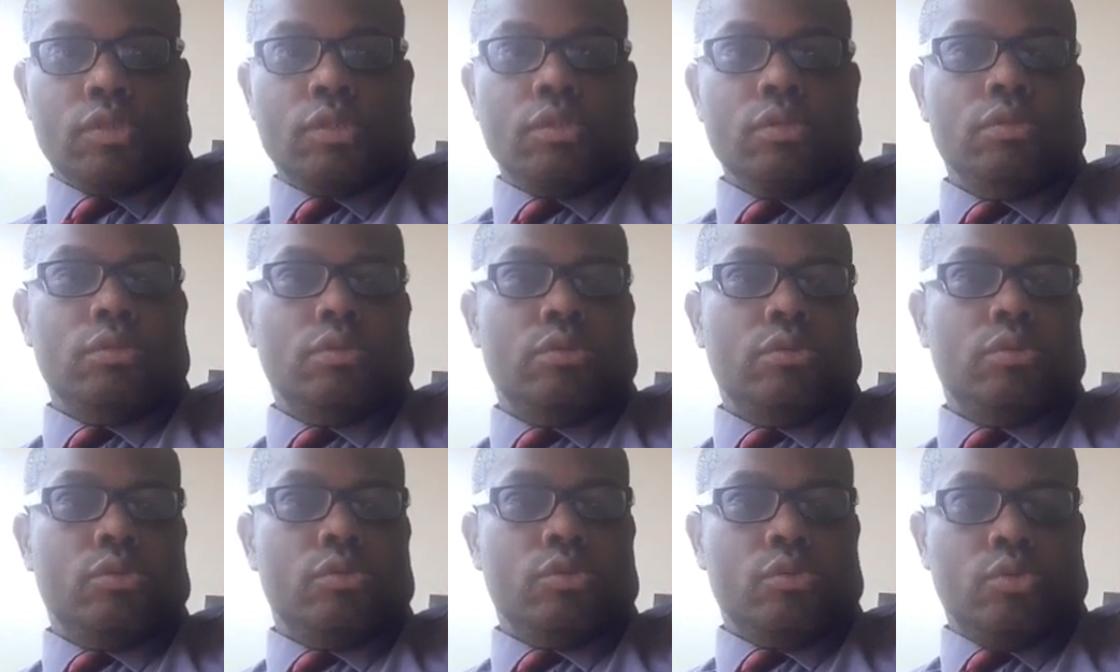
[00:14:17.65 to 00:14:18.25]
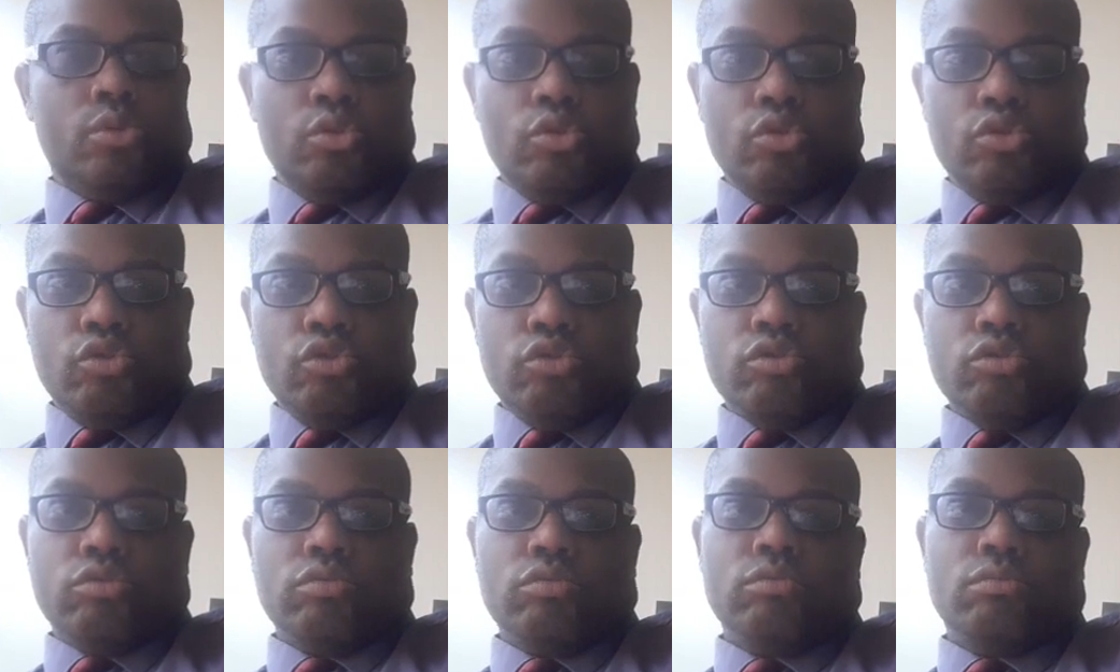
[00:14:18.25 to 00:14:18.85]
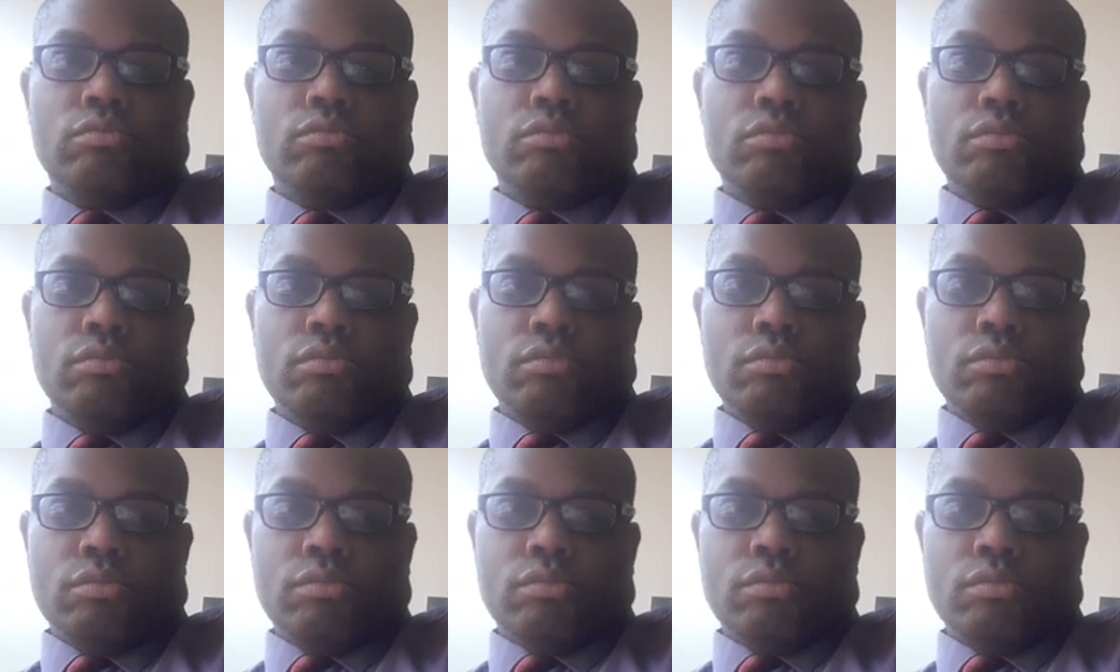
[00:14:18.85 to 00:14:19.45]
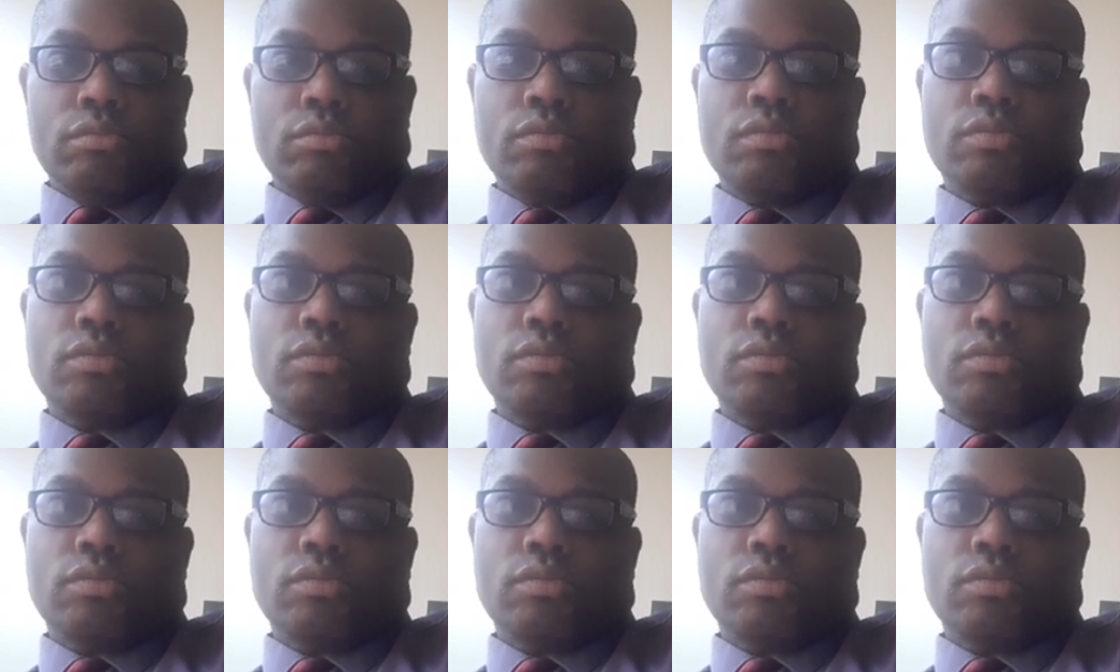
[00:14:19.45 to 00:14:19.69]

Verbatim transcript: I did a little sin.